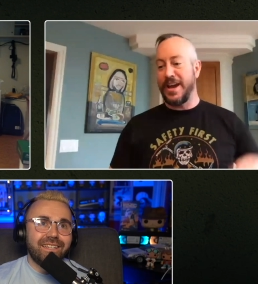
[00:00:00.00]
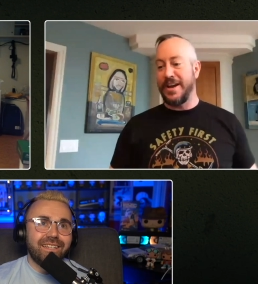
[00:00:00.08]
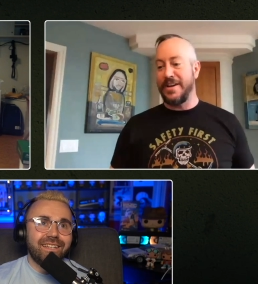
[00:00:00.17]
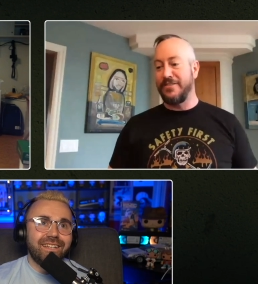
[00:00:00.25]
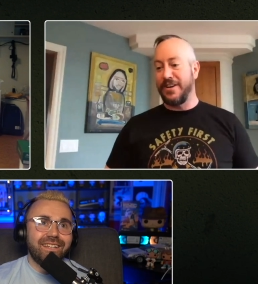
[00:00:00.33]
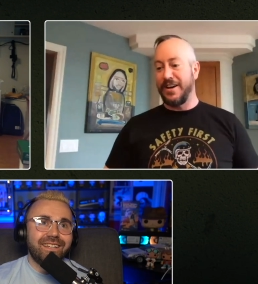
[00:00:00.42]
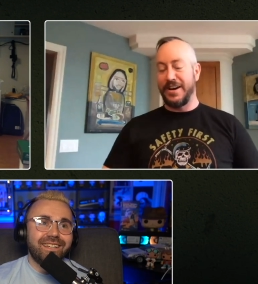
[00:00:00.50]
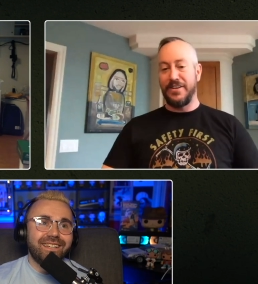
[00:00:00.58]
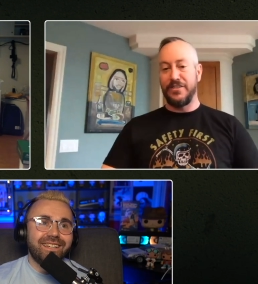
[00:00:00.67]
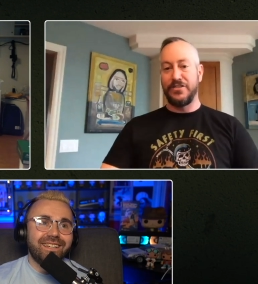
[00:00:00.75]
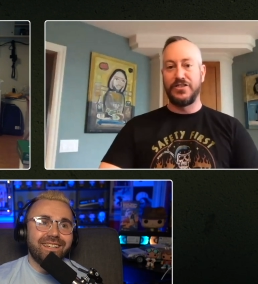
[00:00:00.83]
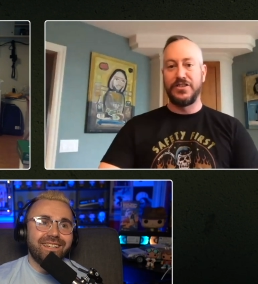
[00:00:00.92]
Speaker 1: have uh,
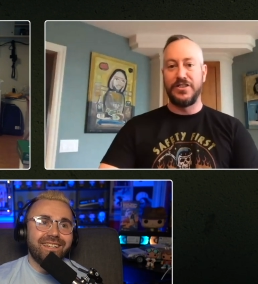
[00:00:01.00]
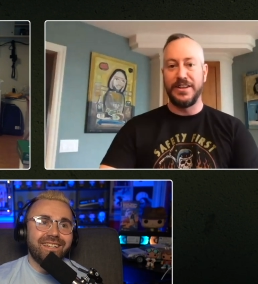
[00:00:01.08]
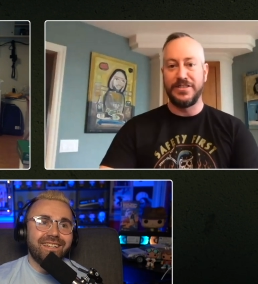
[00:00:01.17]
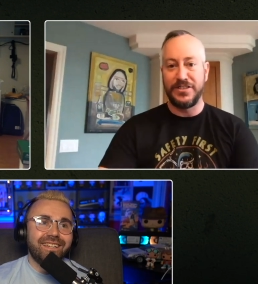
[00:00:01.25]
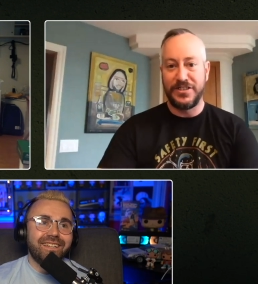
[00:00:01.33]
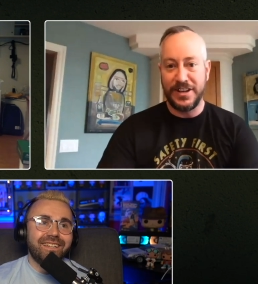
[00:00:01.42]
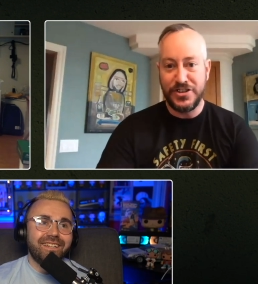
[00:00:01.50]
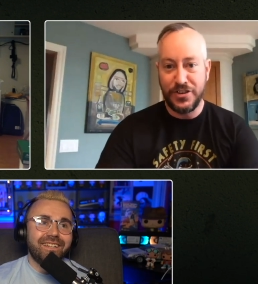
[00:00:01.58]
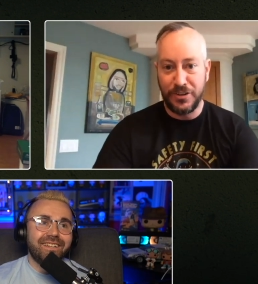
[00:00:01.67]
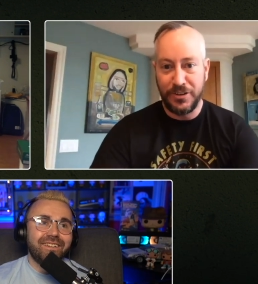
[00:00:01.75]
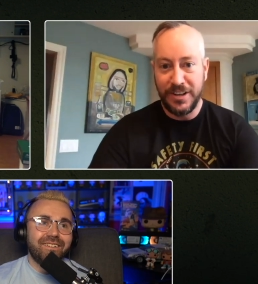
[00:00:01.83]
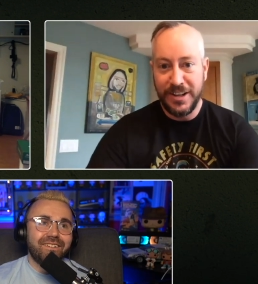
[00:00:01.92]
it's a
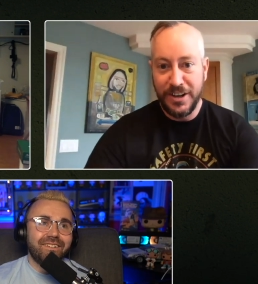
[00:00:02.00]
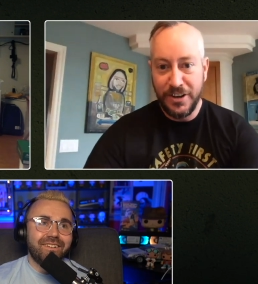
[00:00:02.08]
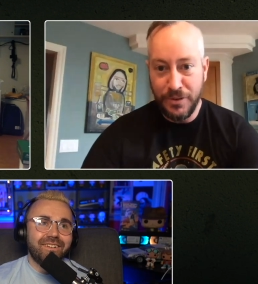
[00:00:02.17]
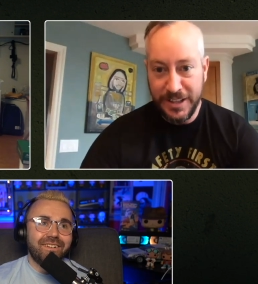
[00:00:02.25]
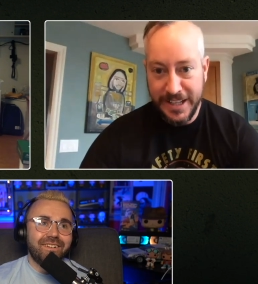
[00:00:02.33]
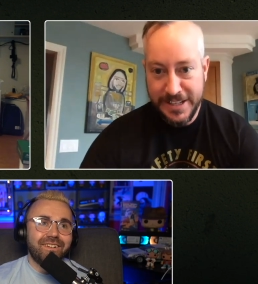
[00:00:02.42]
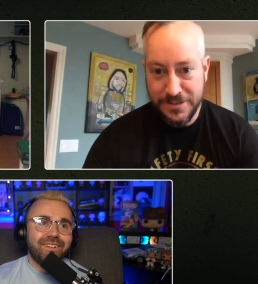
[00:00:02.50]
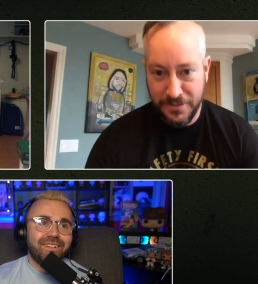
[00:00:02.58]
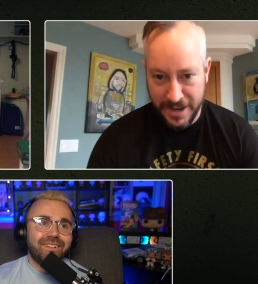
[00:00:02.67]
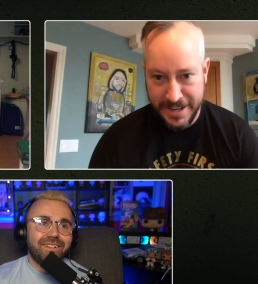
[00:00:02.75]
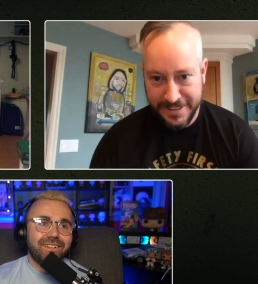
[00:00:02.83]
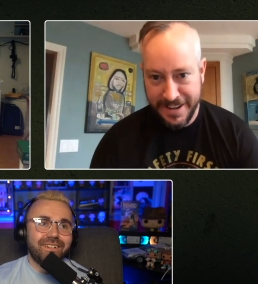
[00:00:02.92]
digital release,
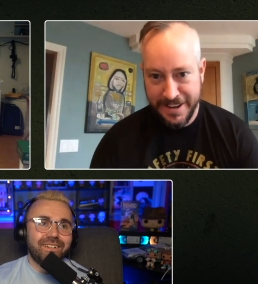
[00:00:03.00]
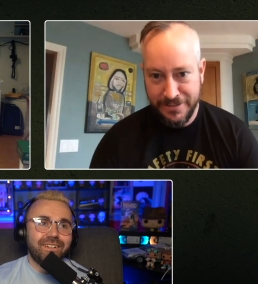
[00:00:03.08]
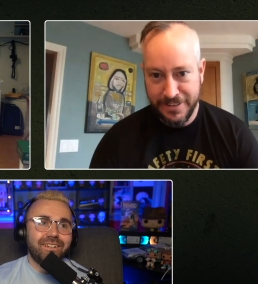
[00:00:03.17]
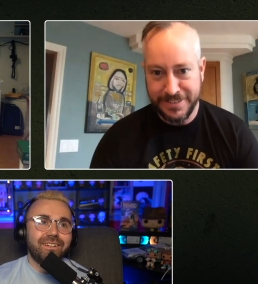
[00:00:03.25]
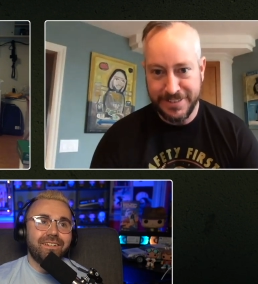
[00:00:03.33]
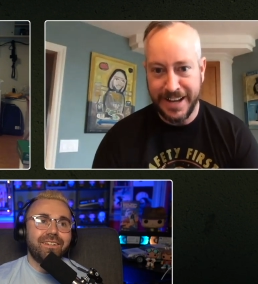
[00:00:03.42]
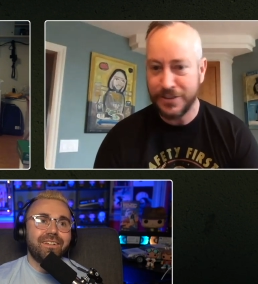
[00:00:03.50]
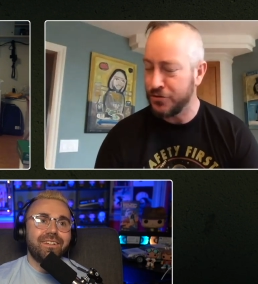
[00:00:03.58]
right, Dave? It's not a